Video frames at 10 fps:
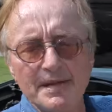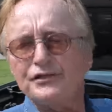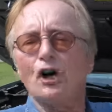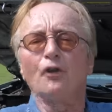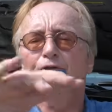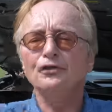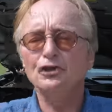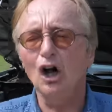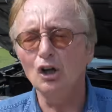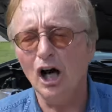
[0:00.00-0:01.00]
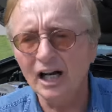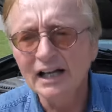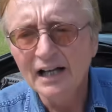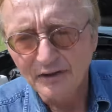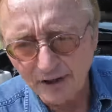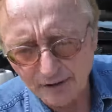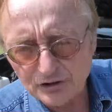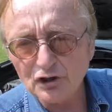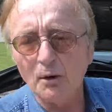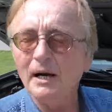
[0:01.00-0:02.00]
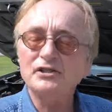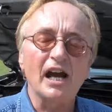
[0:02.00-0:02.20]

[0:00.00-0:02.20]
been sold for so long. There's so much